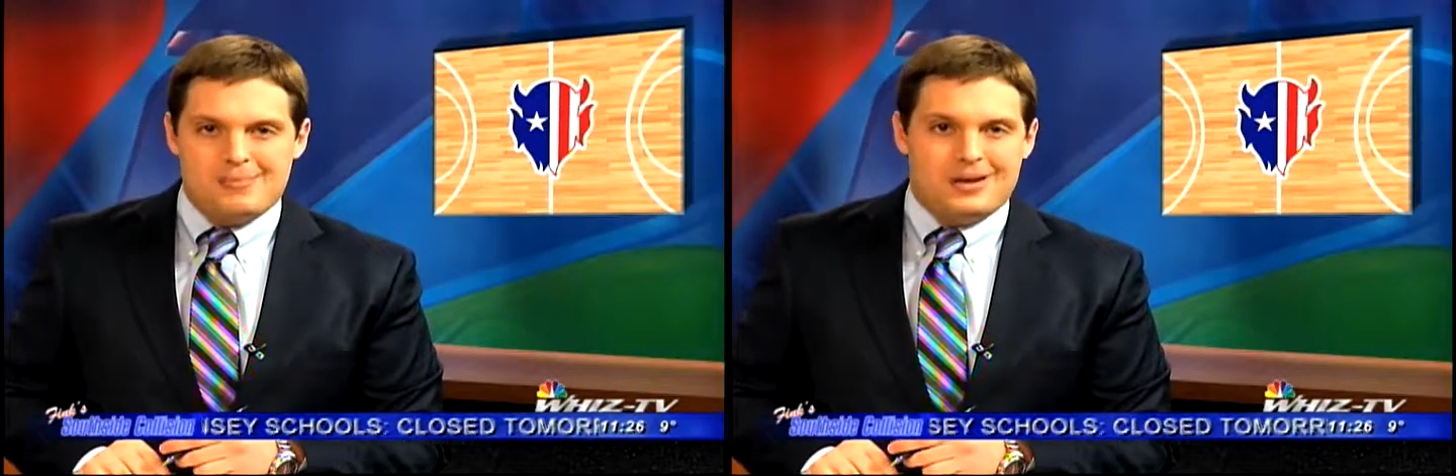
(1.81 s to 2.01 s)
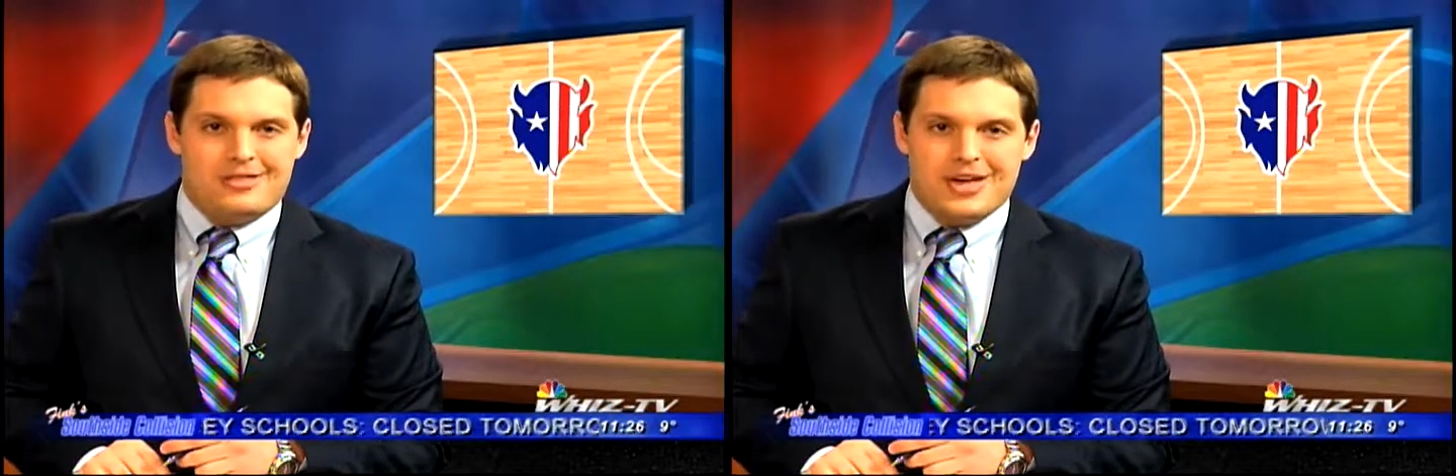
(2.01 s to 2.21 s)

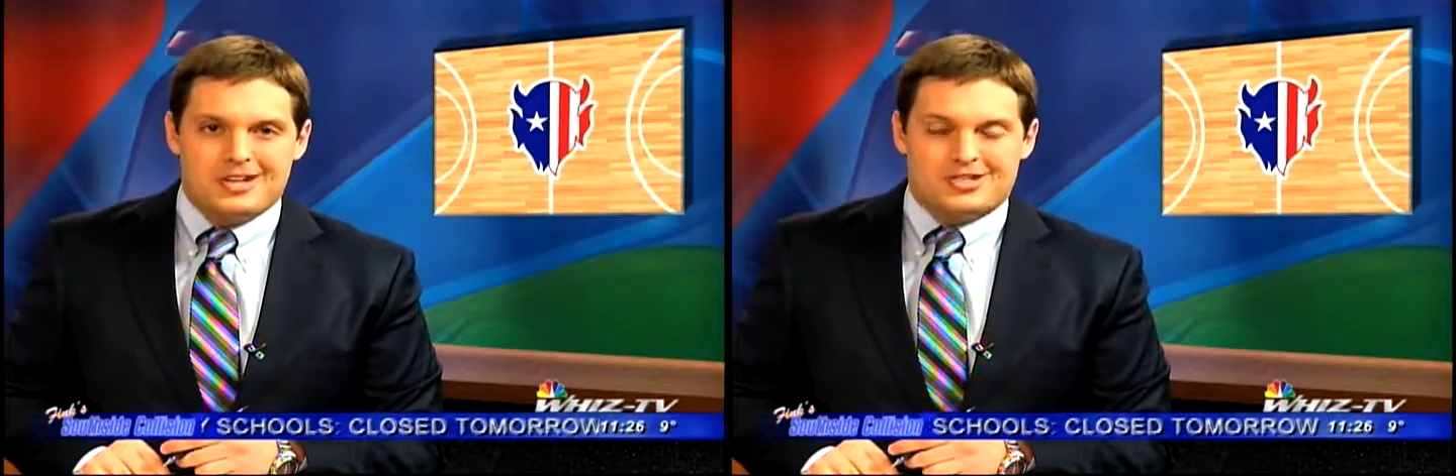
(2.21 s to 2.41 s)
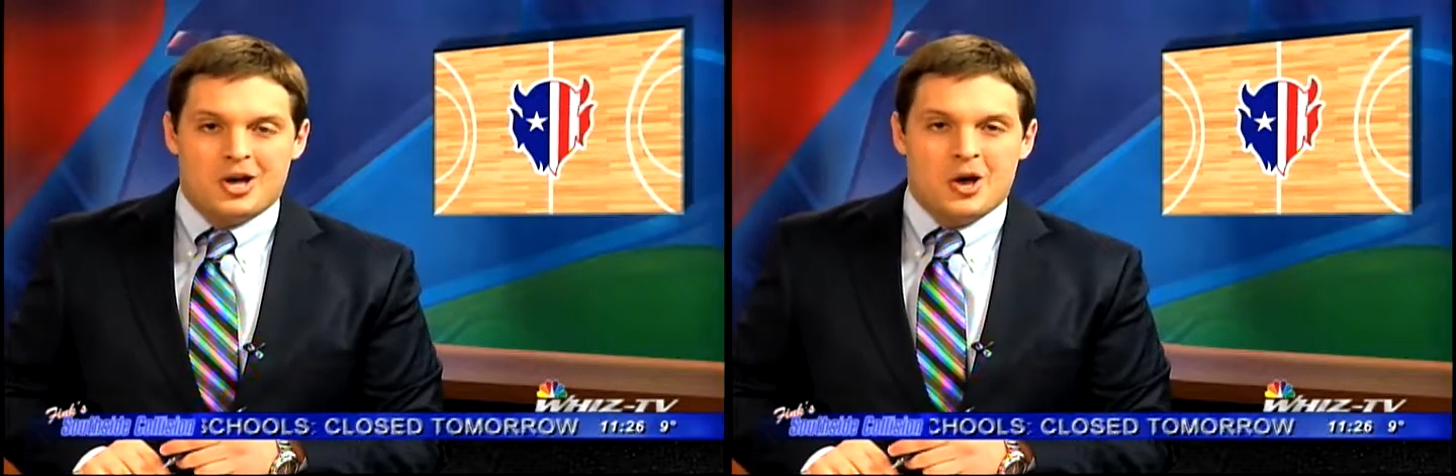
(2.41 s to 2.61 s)
but
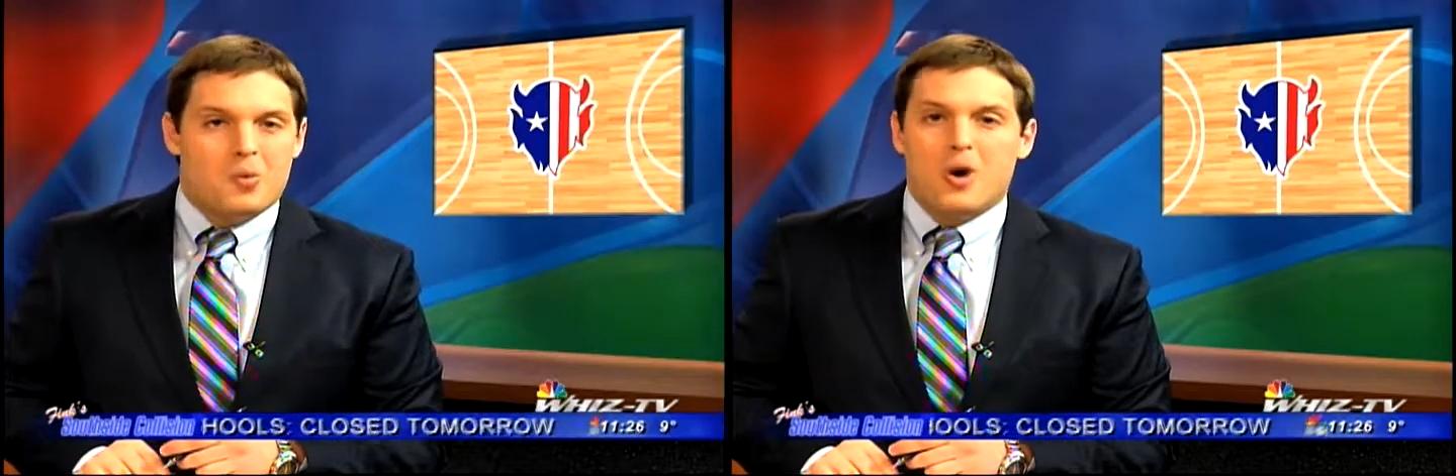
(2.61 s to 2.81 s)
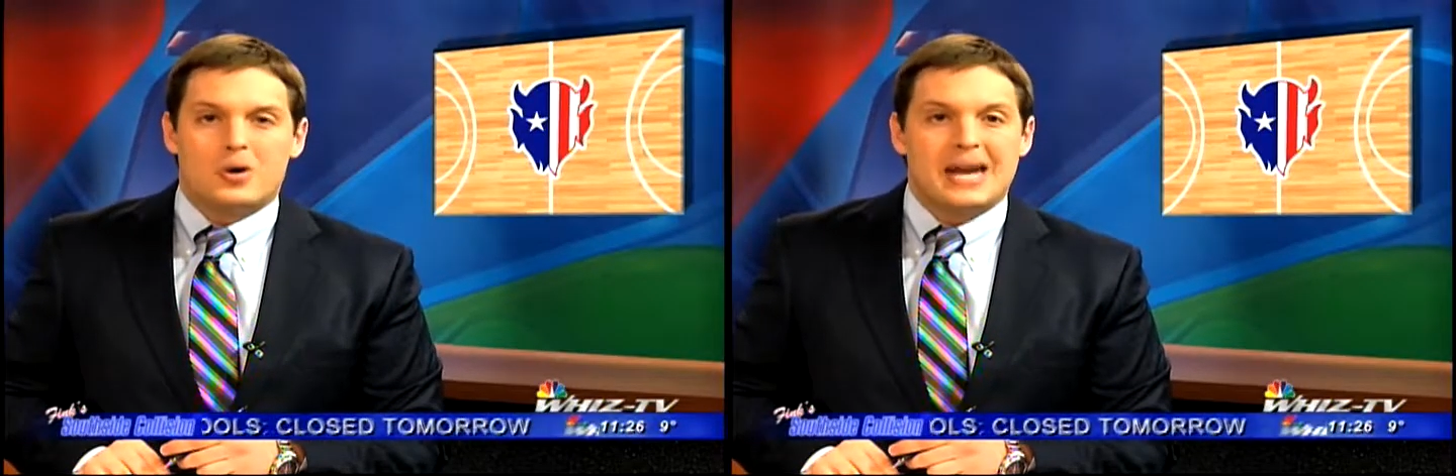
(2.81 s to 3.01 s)
things
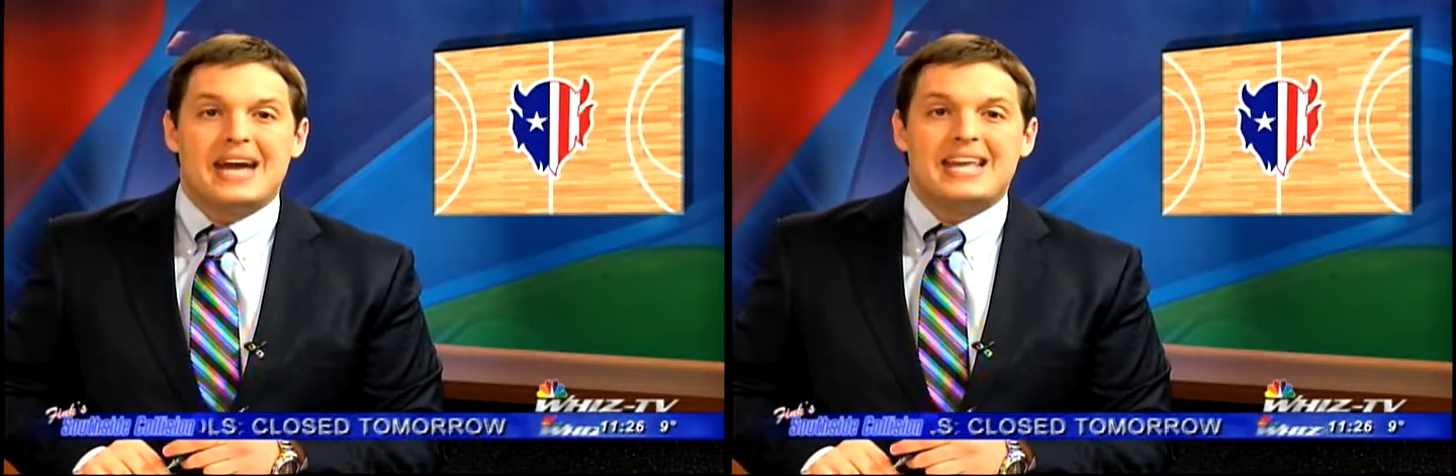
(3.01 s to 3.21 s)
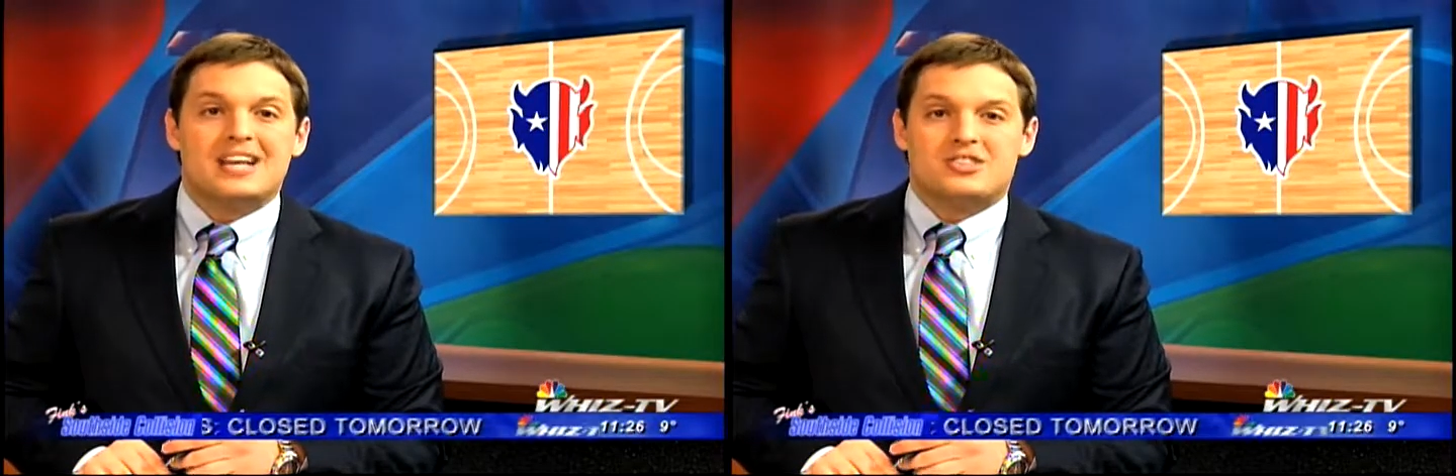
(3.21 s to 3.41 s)
won't get
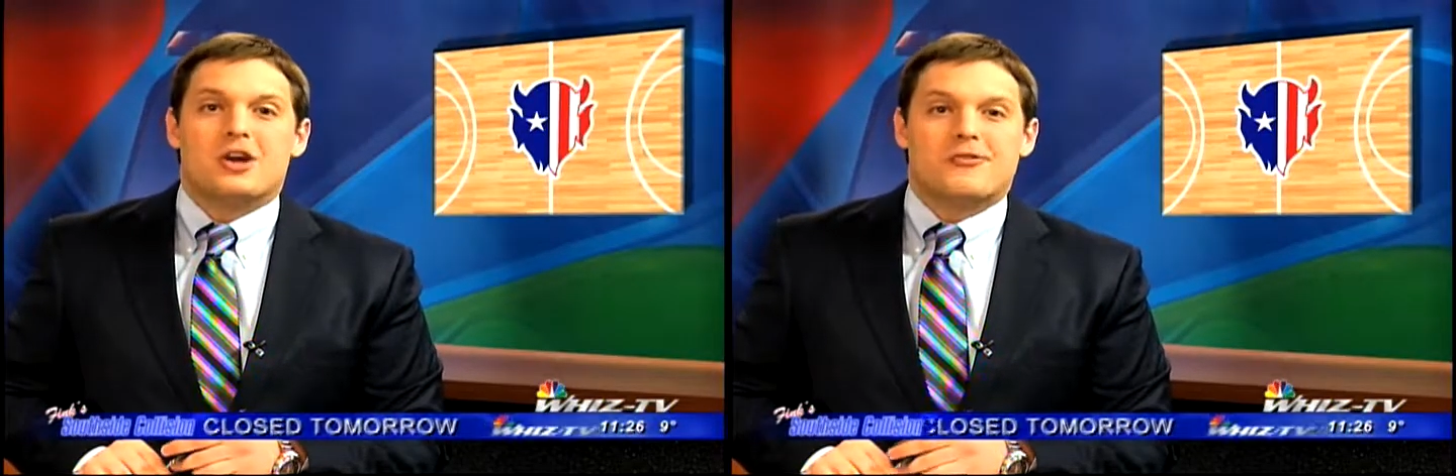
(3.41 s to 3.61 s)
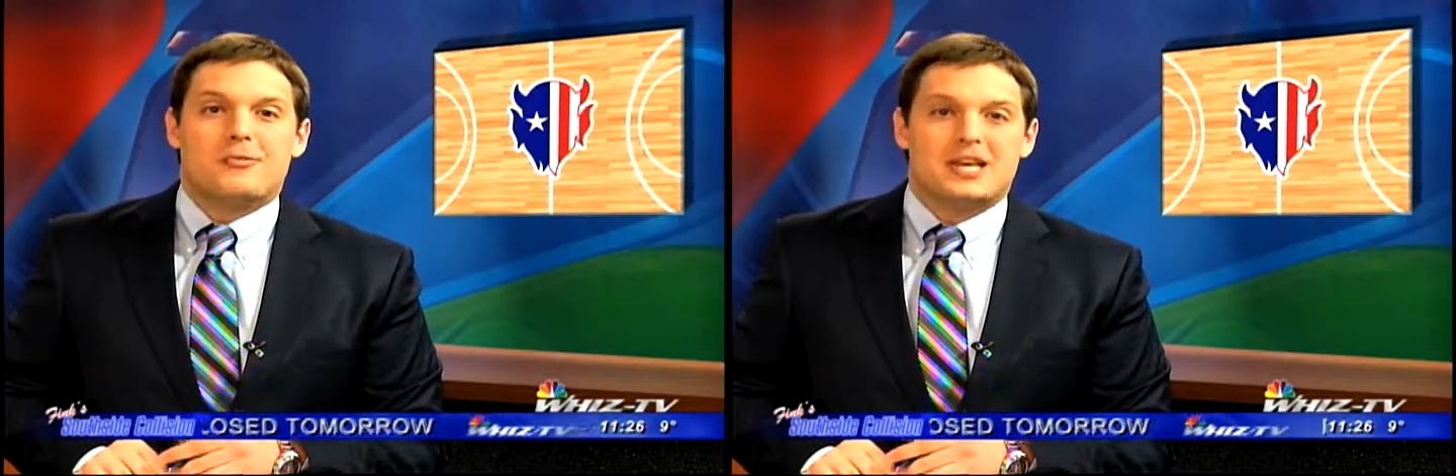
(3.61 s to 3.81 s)
any
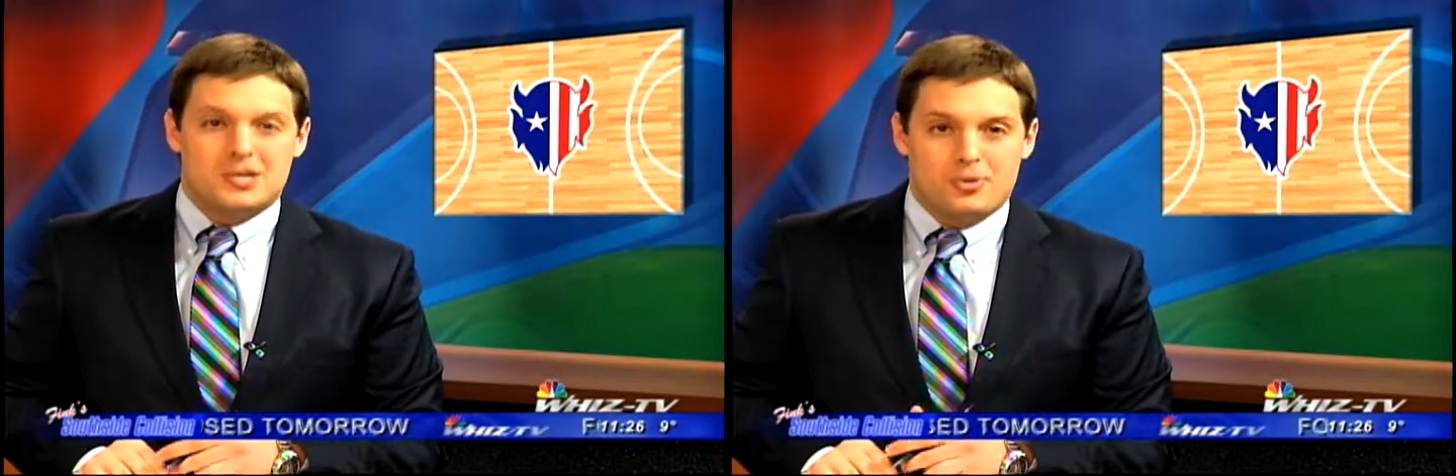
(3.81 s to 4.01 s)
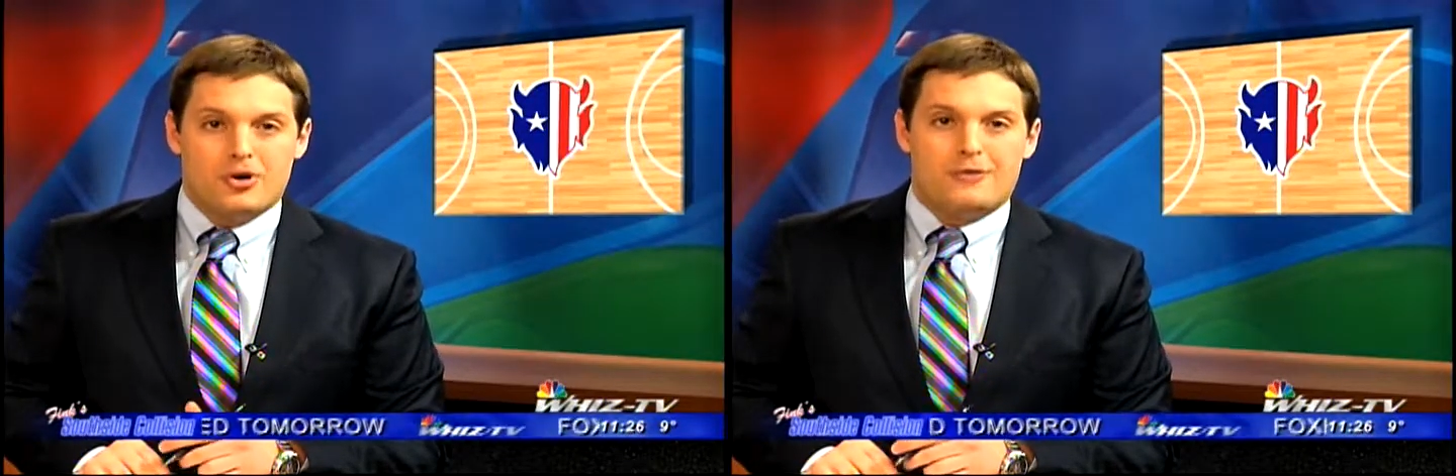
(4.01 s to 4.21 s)
easier from
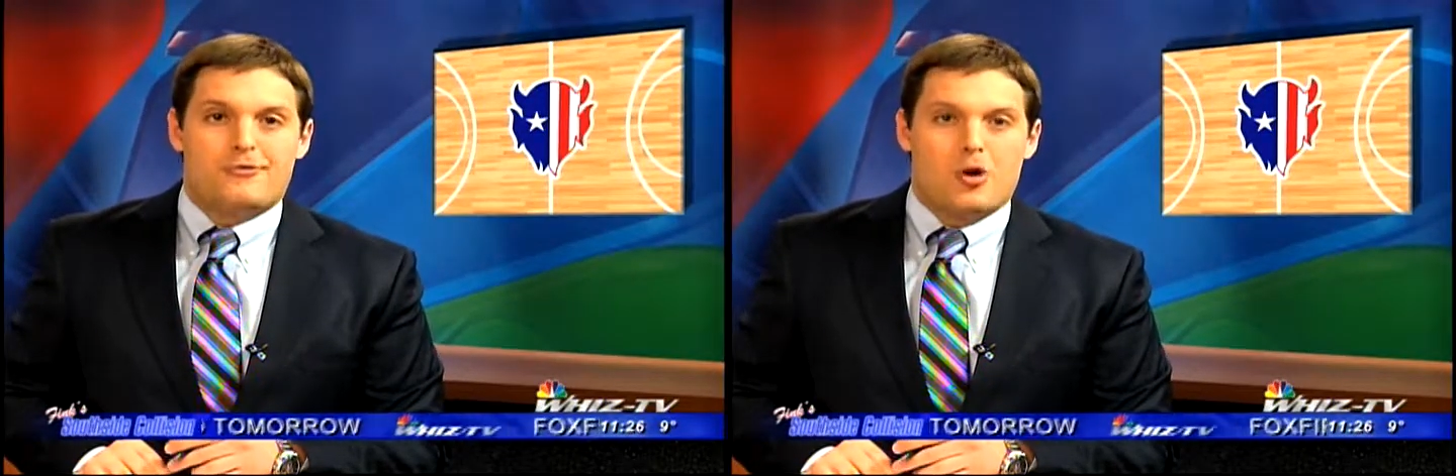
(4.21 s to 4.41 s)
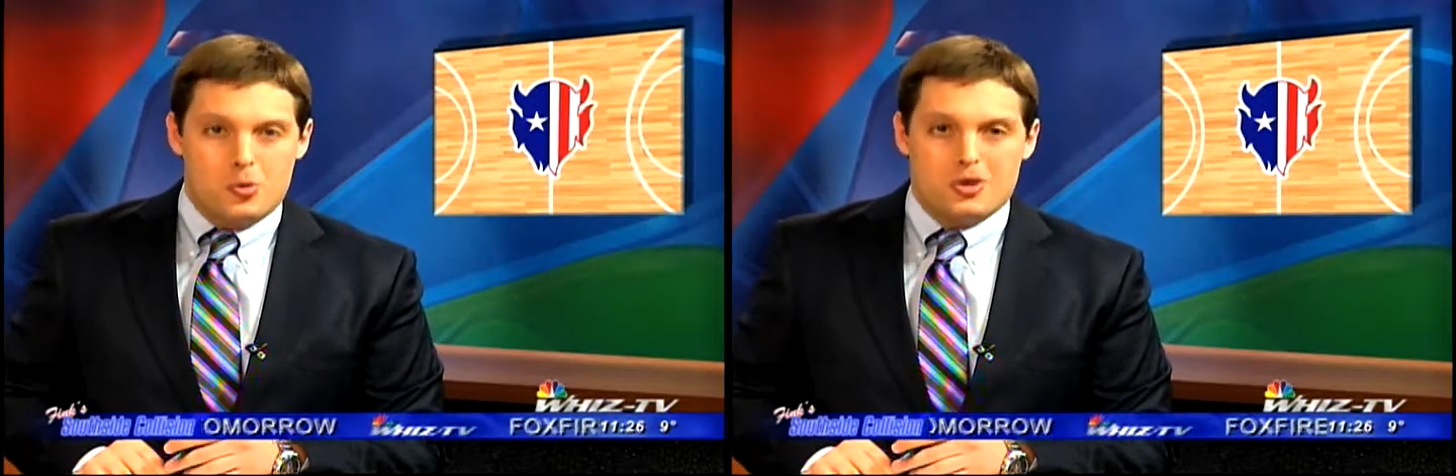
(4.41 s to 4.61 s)
this point
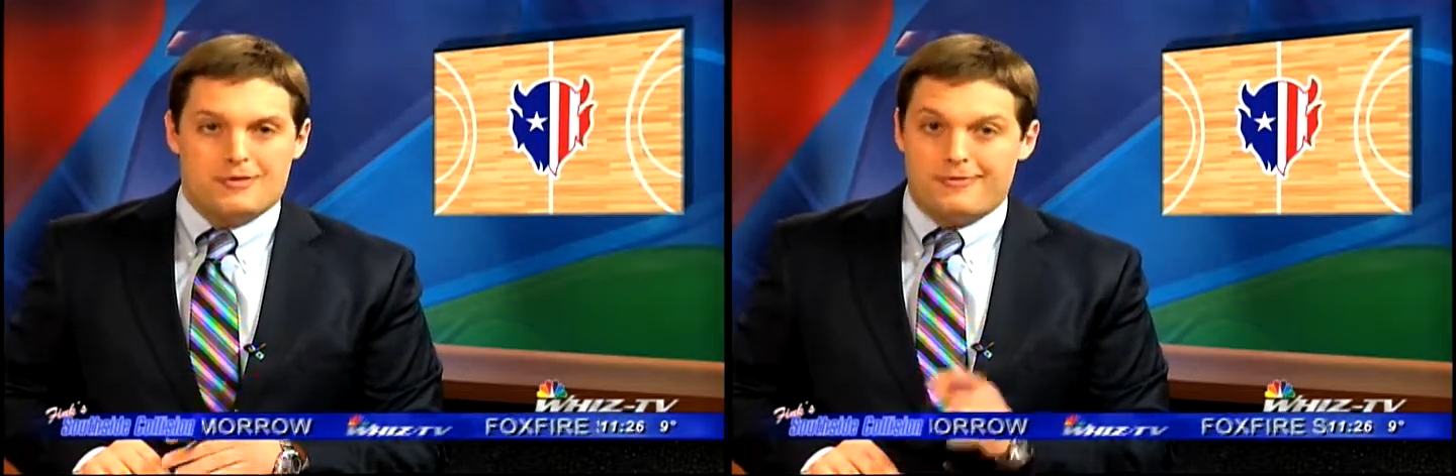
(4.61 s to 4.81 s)
forward.